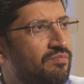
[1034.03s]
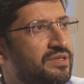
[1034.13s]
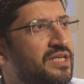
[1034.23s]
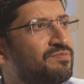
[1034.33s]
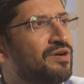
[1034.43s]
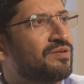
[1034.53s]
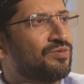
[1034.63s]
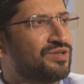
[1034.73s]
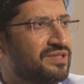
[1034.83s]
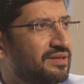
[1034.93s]
Just because of
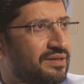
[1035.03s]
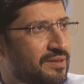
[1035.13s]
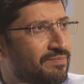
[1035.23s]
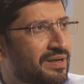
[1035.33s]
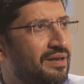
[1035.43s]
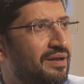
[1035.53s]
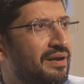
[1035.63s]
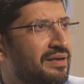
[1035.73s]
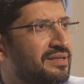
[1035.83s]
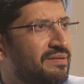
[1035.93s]
those typical
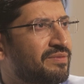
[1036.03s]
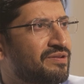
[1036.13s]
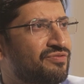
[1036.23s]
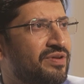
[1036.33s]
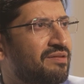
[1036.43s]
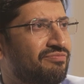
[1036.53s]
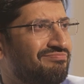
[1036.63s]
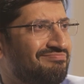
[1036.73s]
early symptoms where,